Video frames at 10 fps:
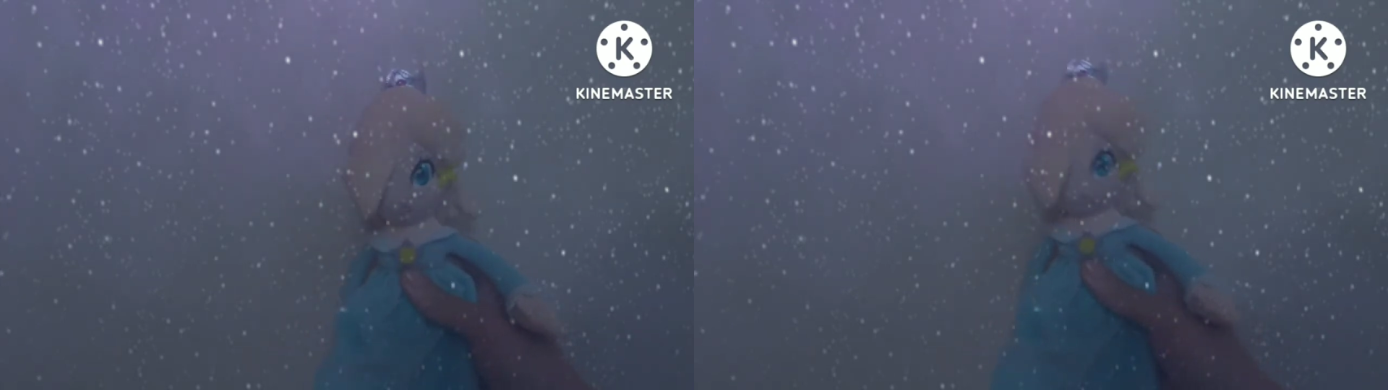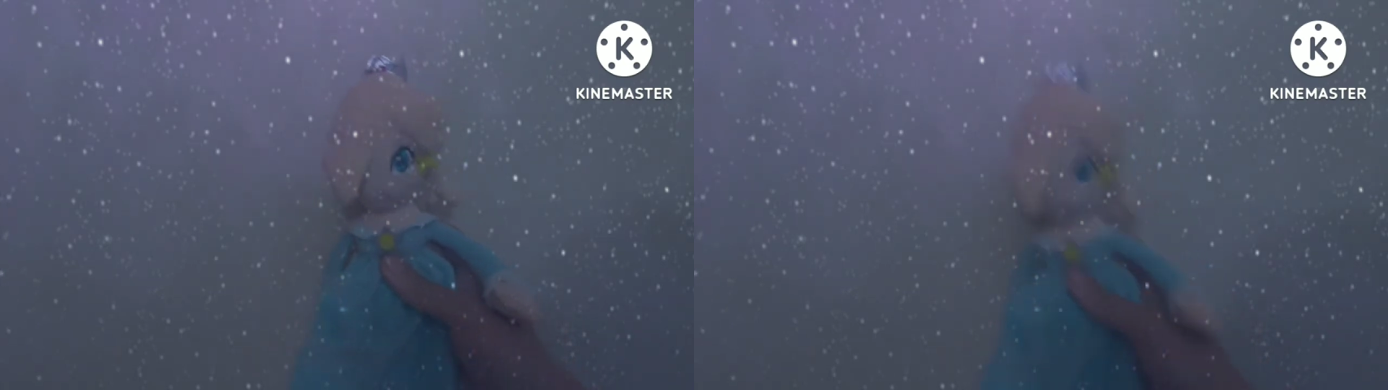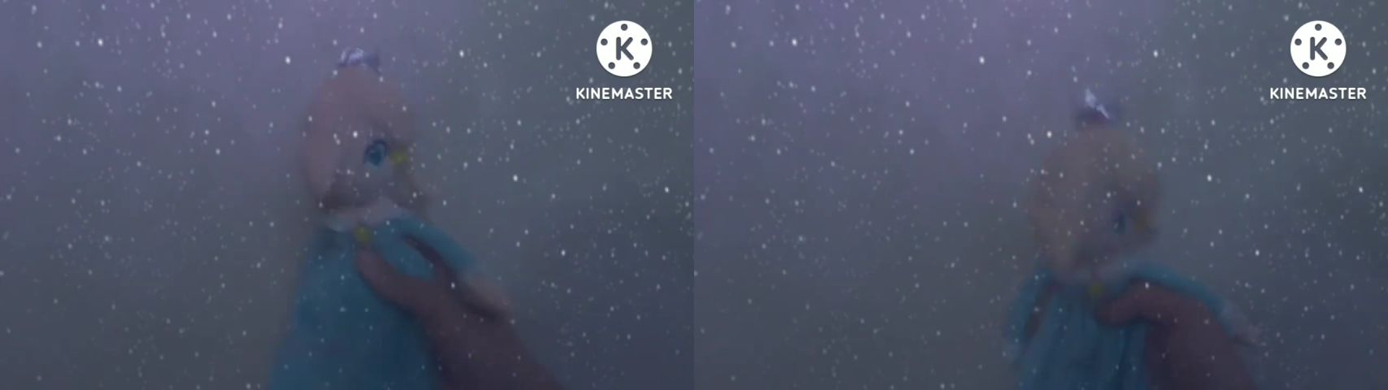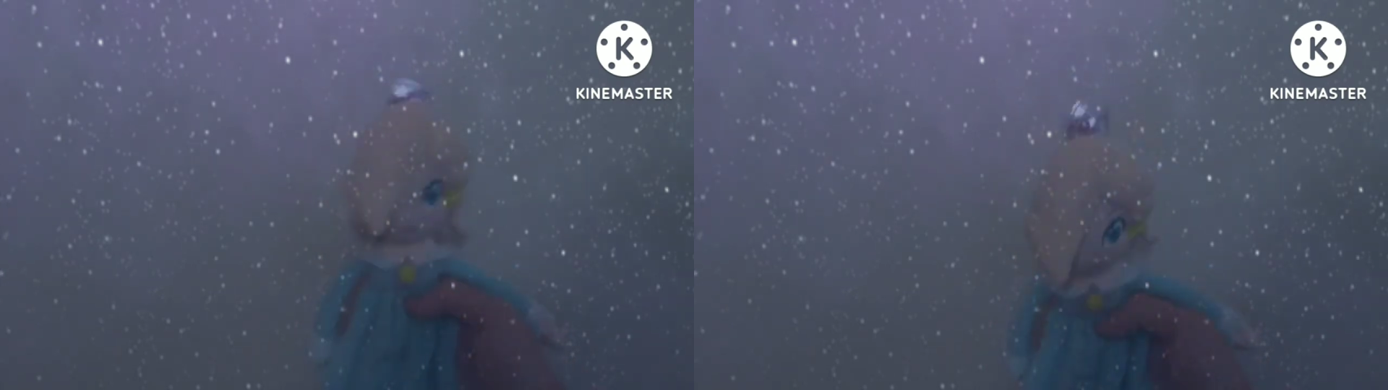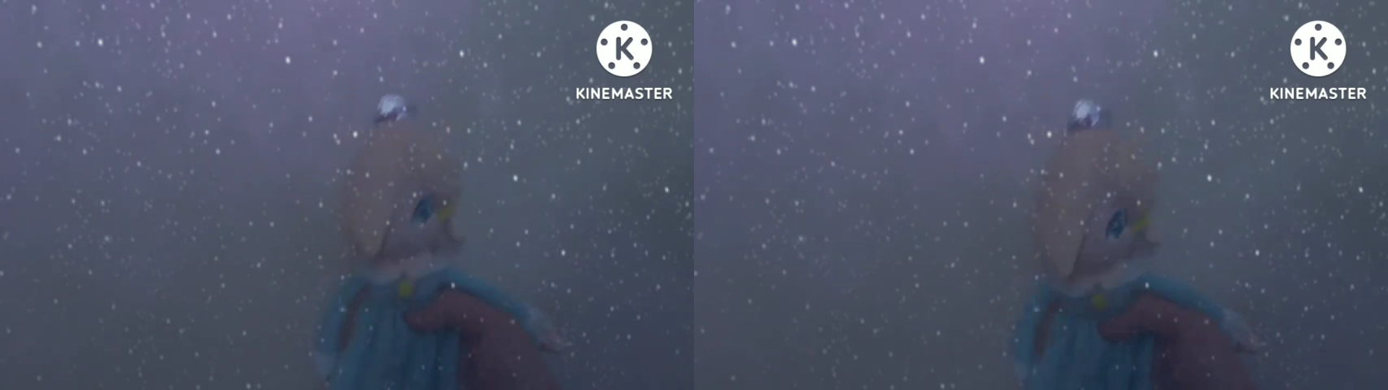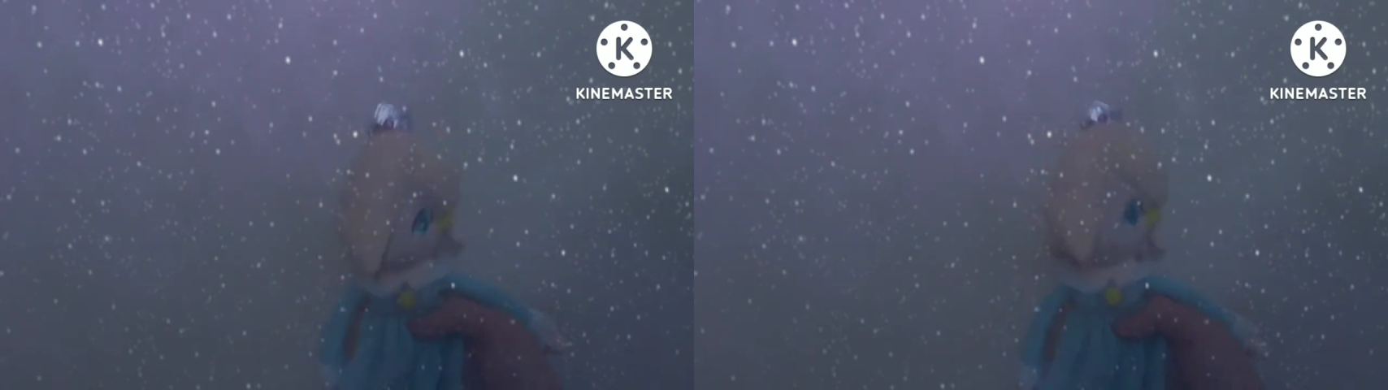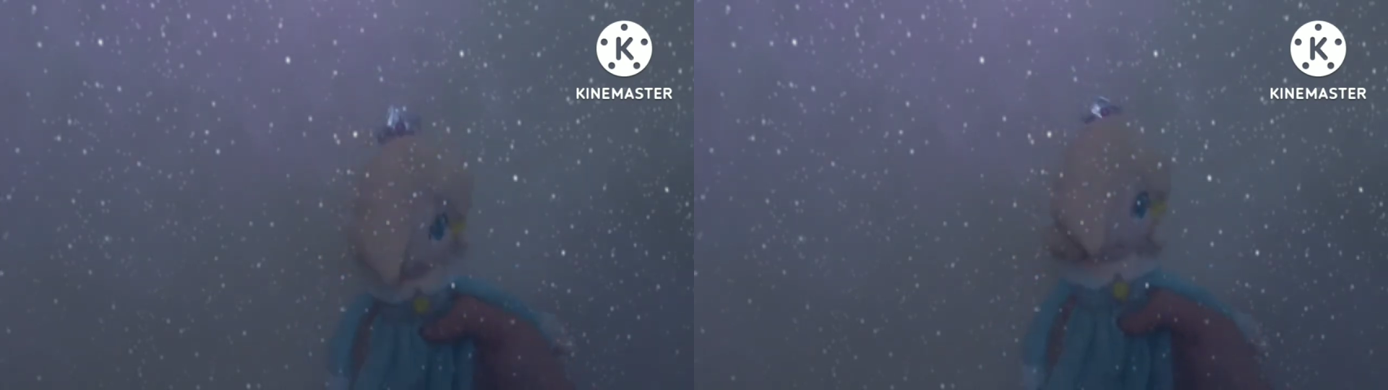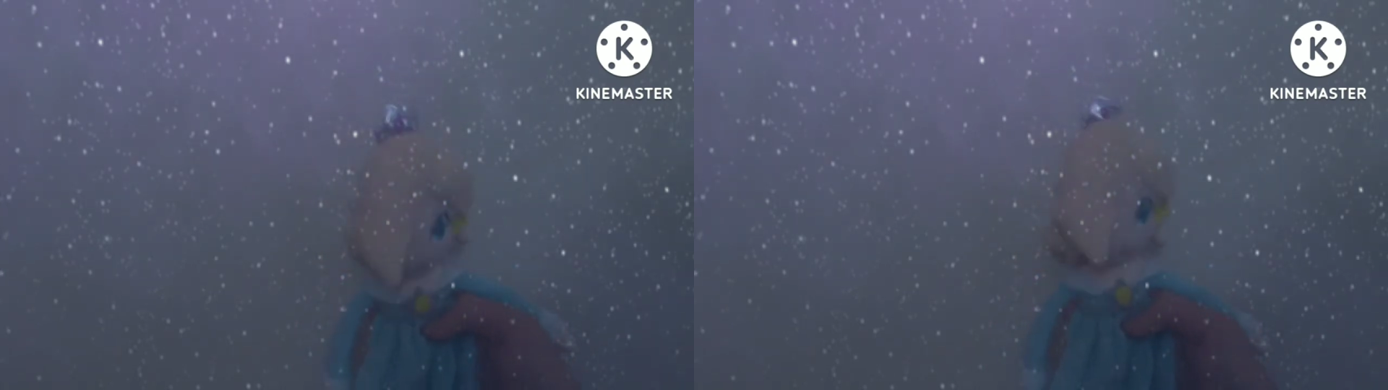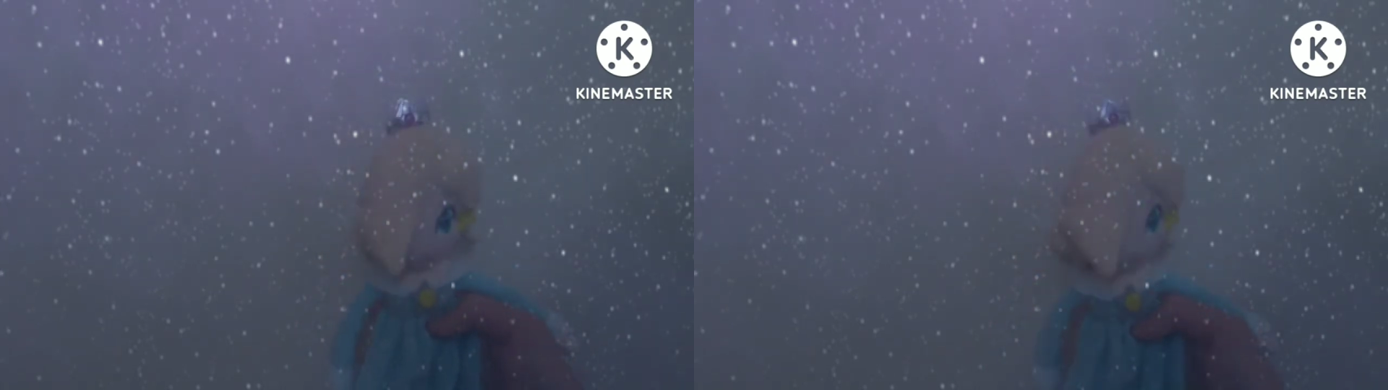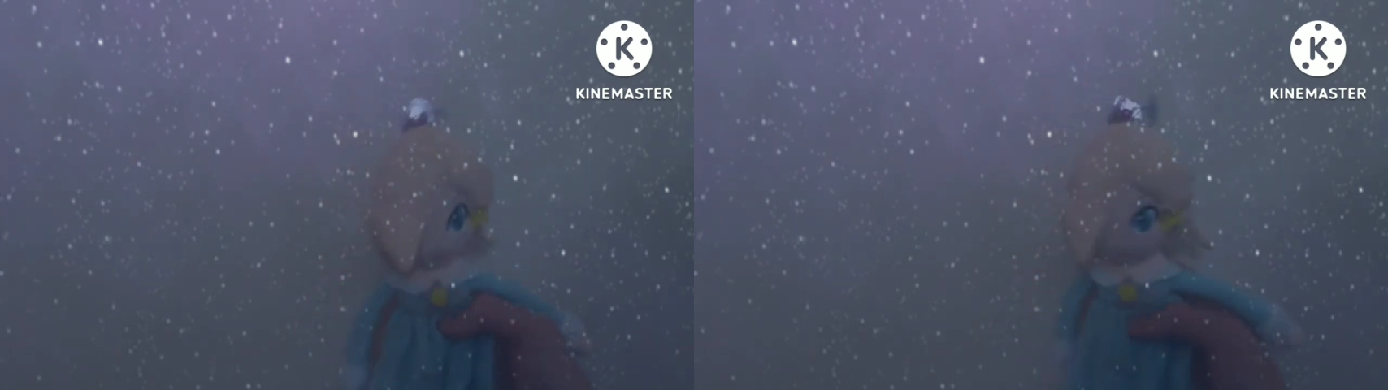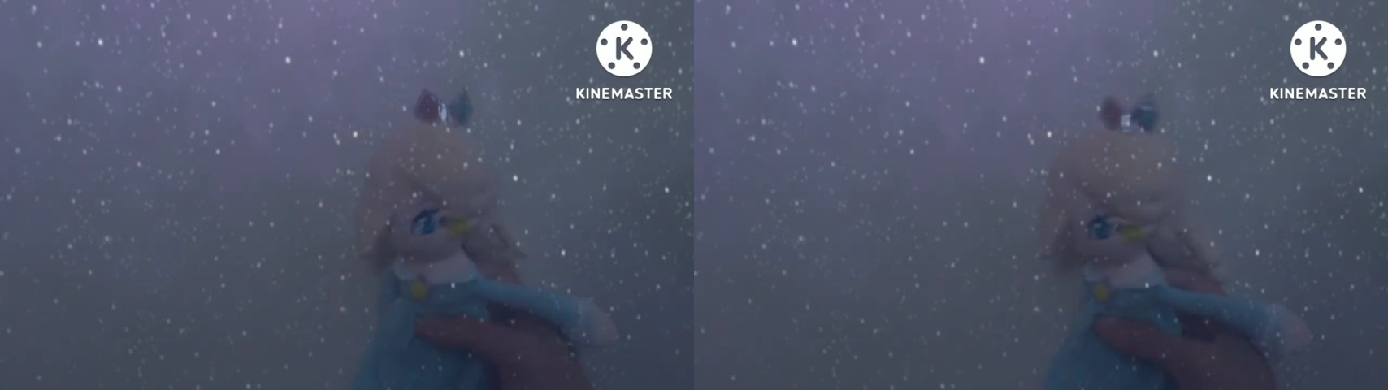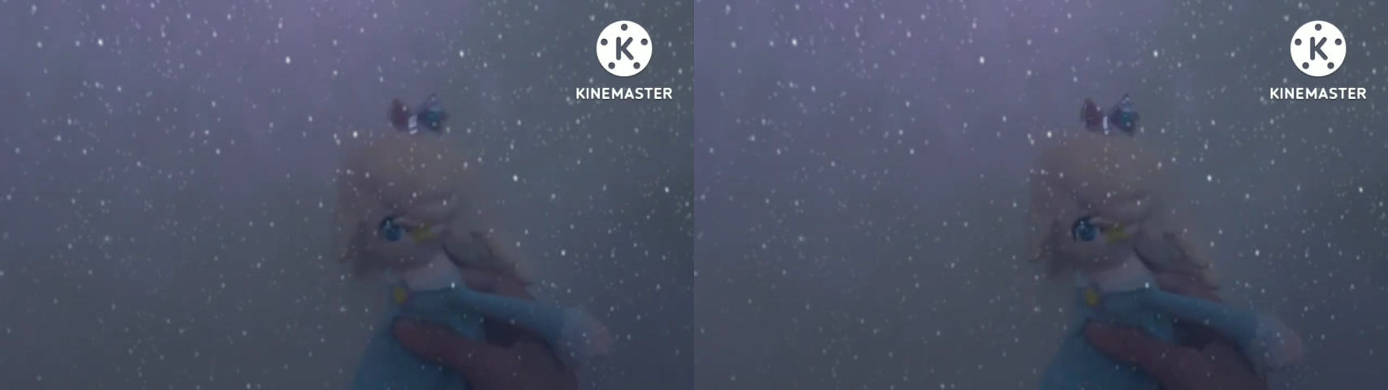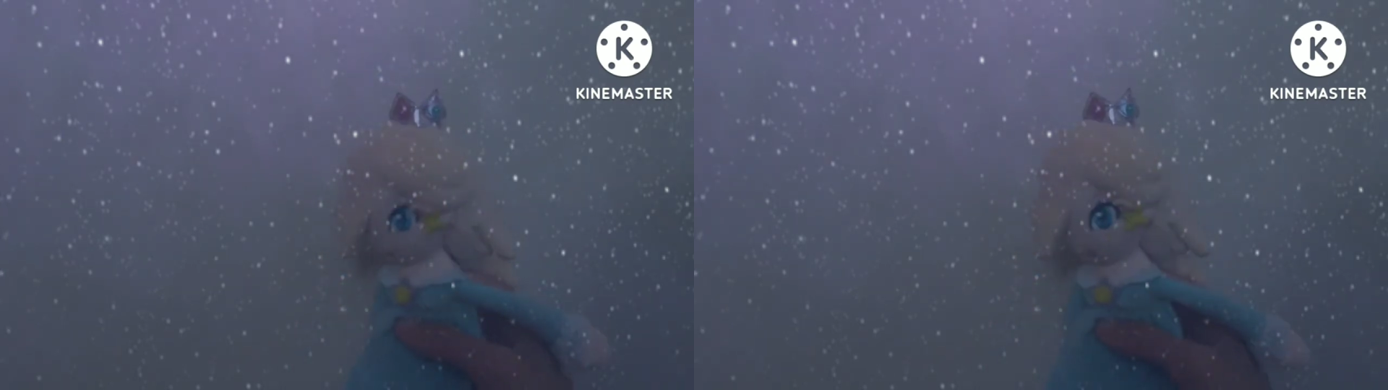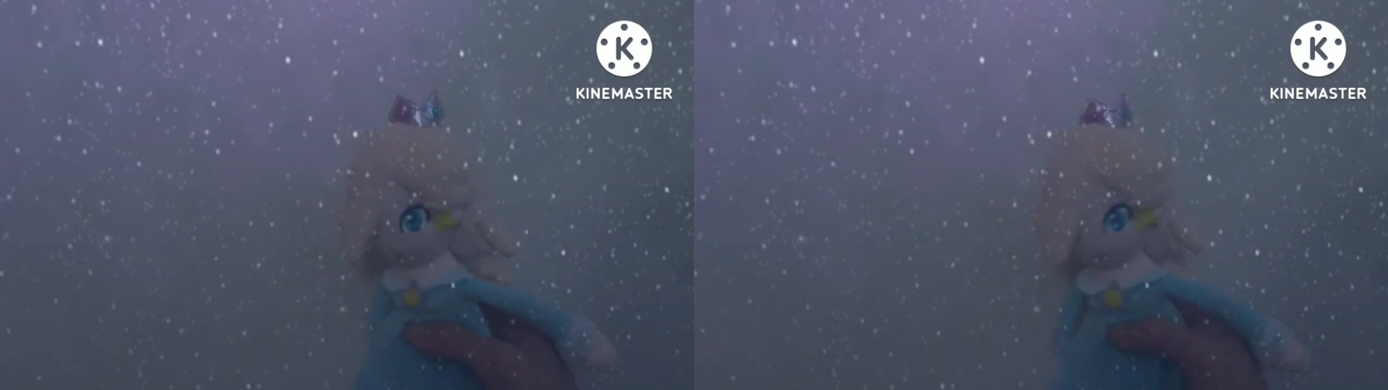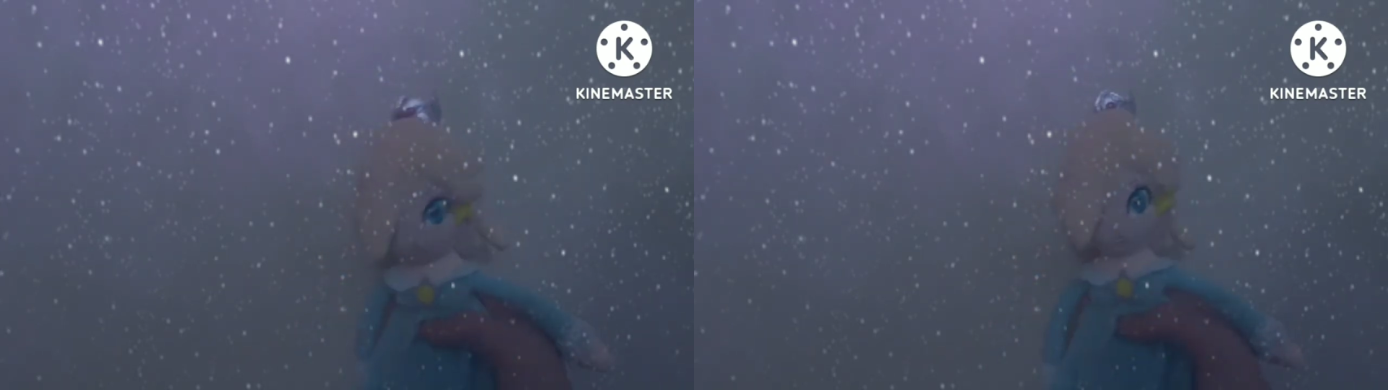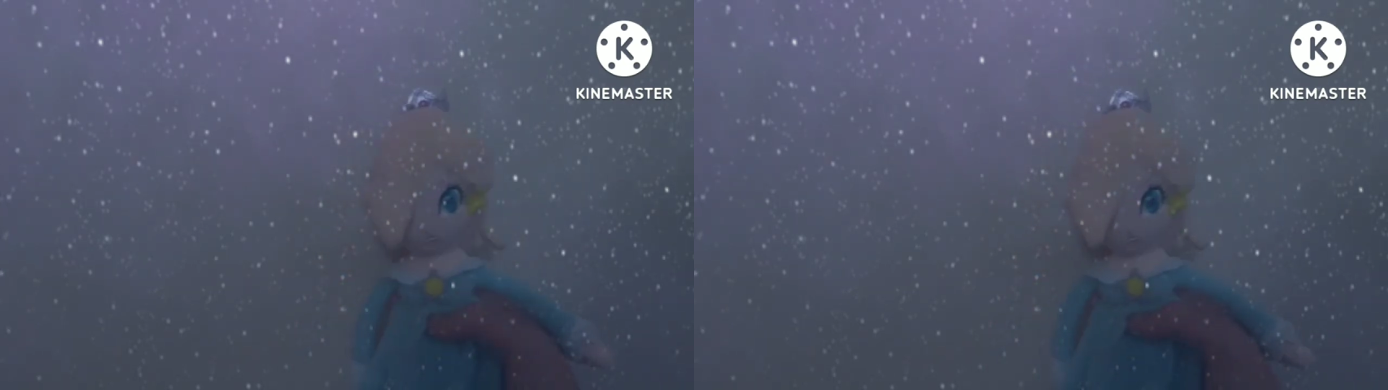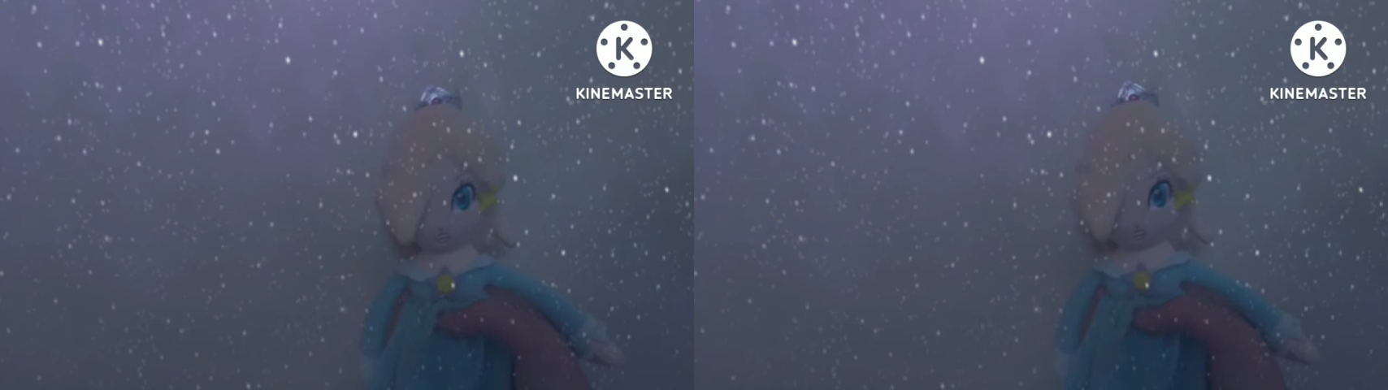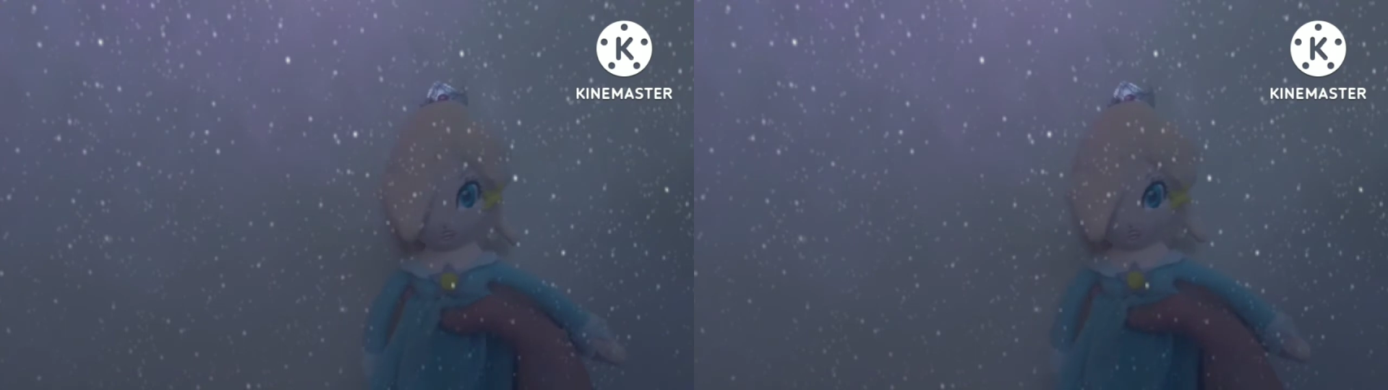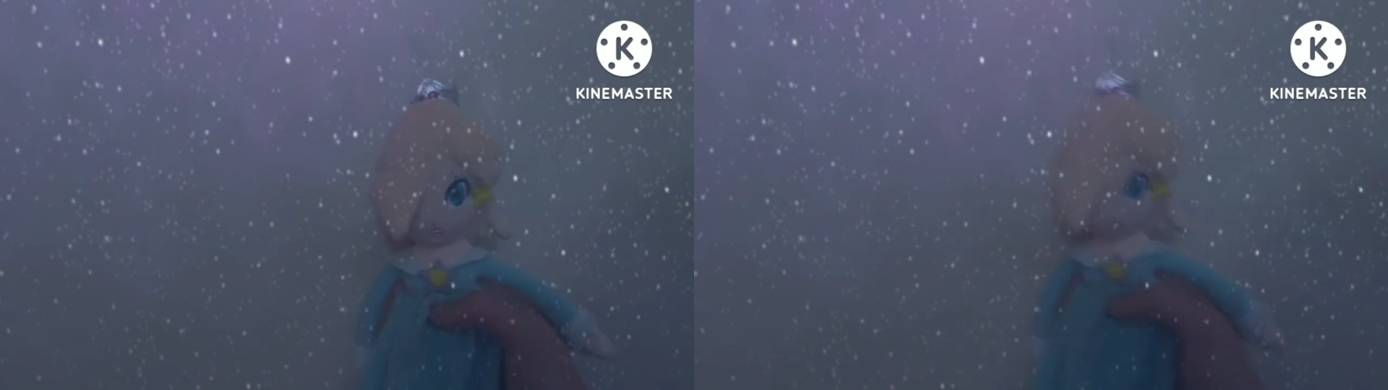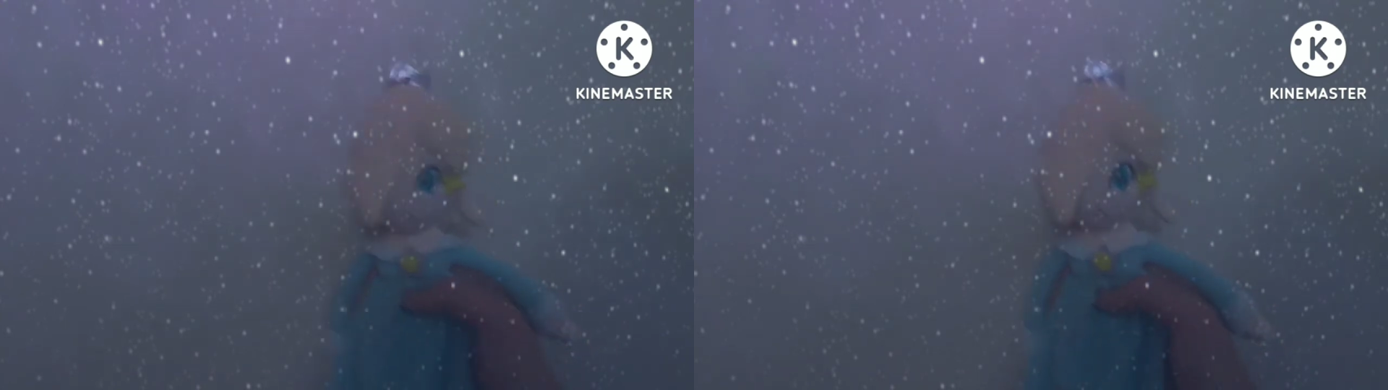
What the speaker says: (no speaker visible)